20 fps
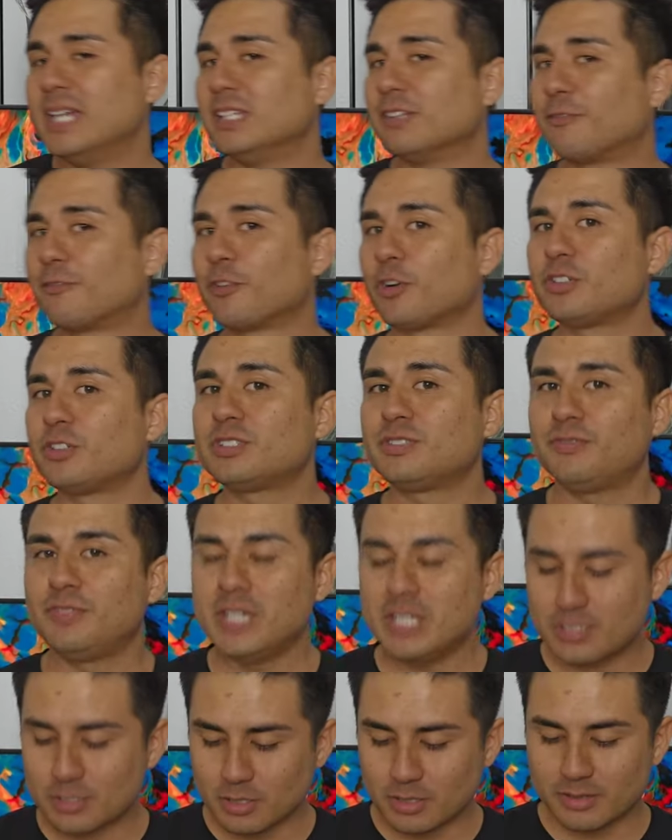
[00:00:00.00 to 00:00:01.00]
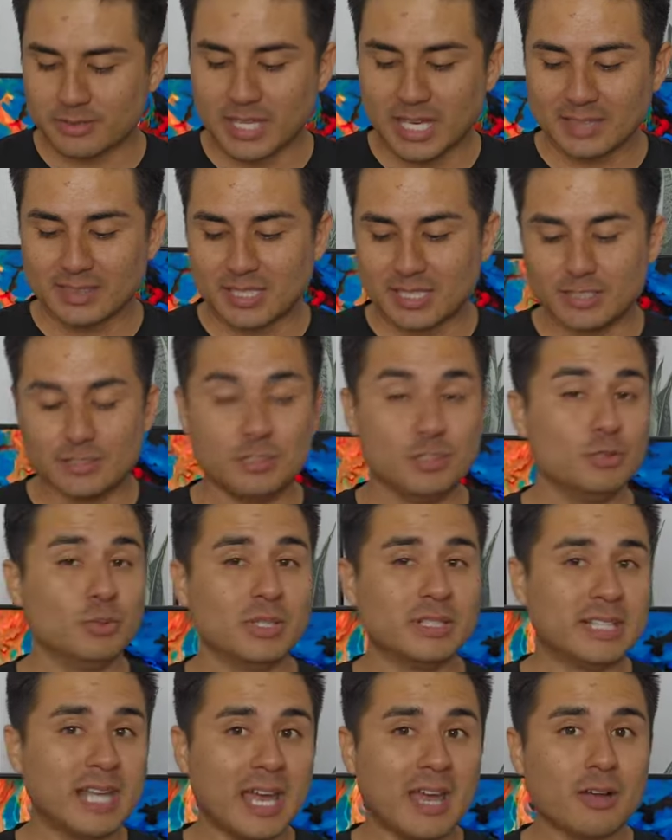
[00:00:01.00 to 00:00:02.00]
And the first feature that they
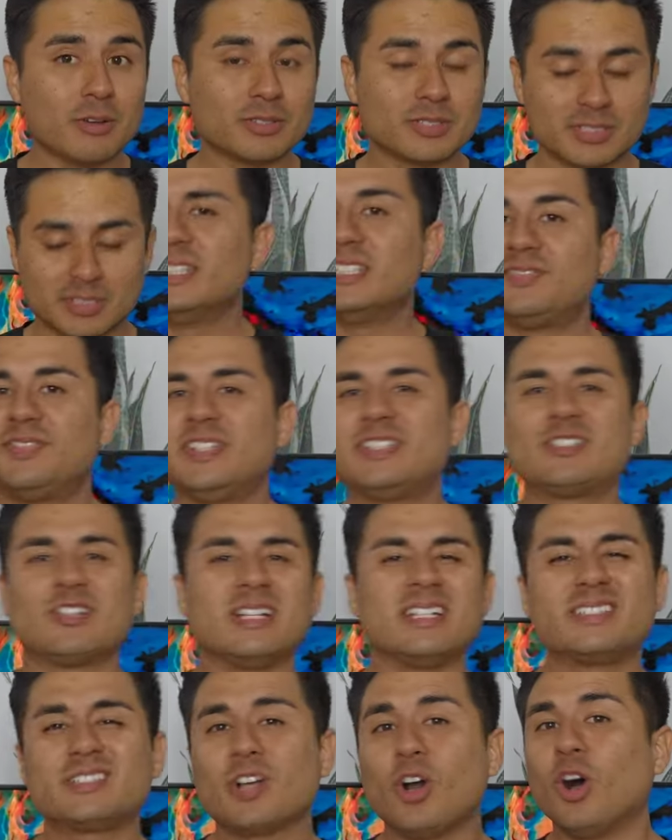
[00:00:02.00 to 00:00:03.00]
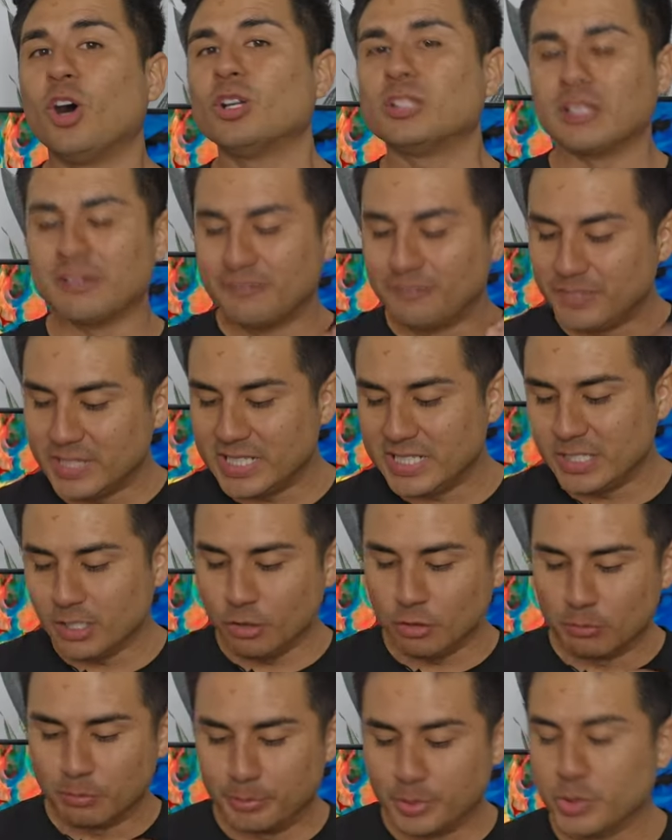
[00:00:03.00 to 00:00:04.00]
do announce, this feature is called
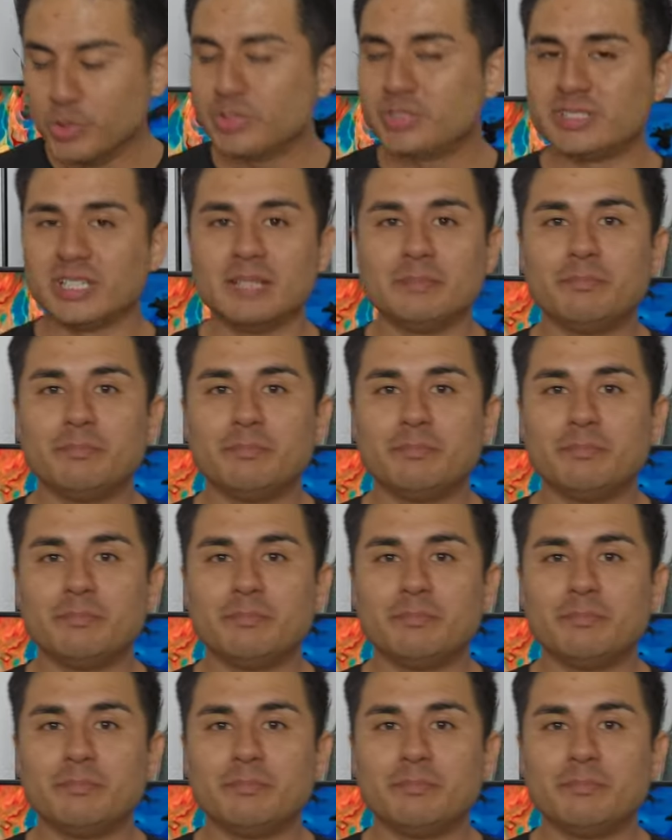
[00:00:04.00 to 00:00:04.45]
Video Boost,